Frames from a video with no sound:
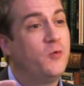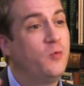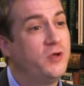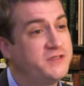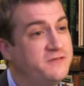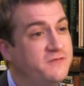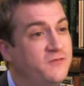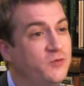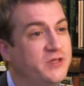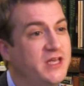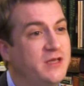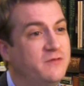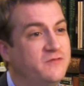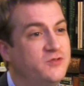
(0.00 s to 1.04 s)
What's the full
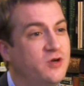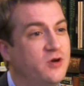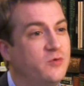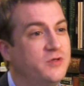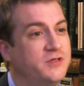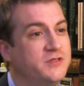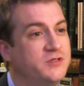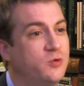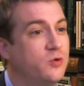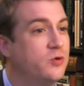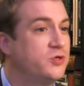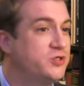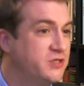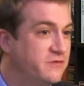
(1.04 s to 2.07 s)
name of Darwin's
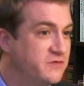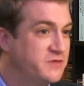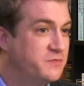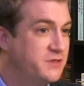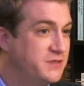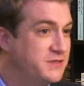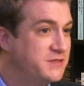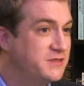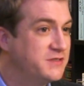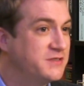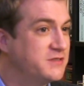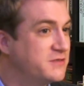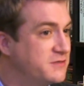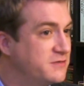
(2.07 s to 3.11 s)
Origin of
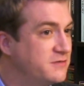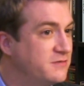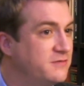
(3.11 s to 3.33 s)
Species?